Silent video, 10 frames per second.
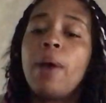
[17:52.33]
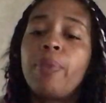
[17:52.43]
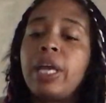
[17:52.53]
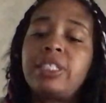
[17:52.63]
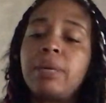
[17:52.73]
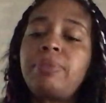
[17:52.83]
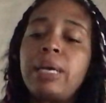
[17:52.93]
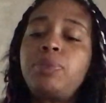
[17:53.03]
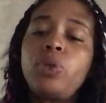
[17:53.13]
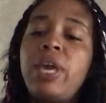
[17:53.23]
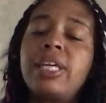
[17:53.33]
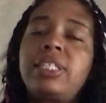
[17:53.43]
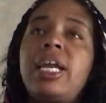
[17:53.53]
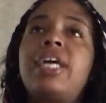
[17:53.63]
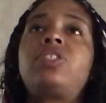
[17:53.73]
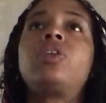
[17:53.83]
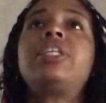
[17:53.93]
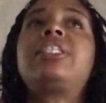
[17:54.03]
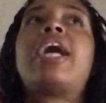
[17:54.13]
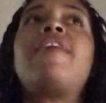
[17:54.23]
Like, sometimes you can't deny it. So
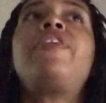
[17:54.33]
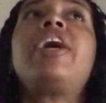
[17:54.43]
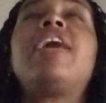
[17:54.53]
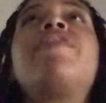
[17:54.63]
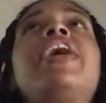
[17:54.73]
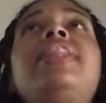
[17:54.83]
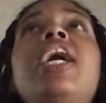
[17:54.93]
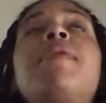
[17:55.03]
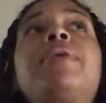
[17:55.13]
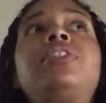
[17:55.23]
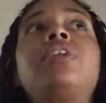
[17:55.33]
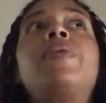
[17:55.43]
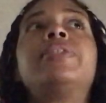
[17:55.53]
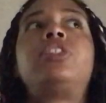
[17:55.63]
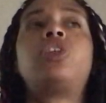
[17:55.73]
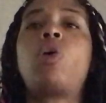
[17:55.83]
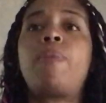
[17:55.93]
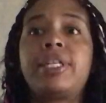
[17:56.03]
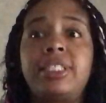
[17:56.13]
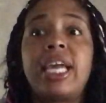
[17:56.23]
listen, I feel like if I think about someone so
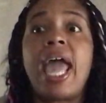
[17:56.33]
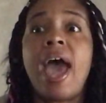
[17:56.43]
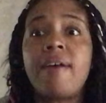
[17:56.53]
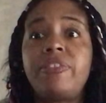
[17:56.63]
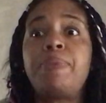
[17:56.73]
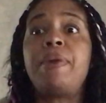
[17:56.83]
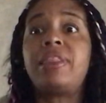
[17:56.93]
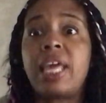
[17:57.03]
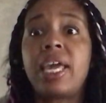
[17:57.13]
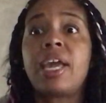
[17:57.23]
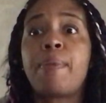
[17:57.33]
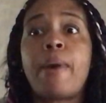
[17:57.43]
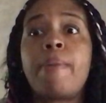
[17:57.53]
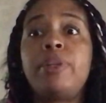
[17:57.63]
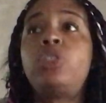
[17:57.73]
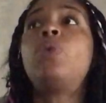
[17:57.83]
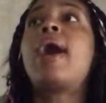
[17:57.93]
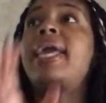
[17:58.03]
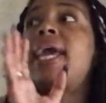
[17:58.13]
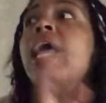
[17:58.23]
much, they have to be thinking about me too.
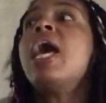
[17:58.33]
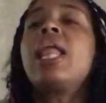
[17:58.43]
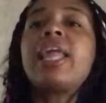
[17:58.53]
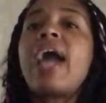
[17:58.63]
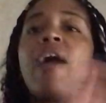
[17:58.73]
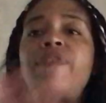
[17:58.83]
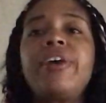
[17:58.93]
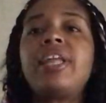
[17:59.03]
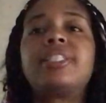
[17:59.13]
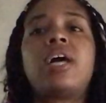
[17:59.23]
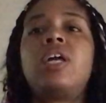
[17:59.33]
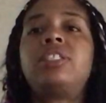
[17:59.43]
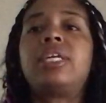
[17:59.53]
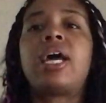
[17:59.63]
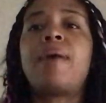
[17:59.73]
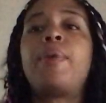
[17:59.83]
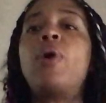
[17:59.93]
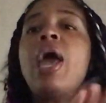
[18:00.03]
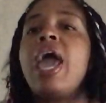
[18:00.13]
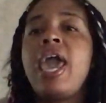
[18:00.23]
I can't, like, I feel like that's
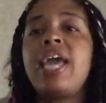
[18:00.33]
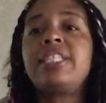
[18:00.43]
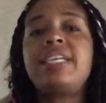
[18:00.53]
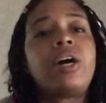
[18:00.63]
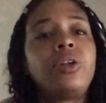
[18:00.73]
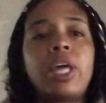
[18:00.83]
undeniable, hands down.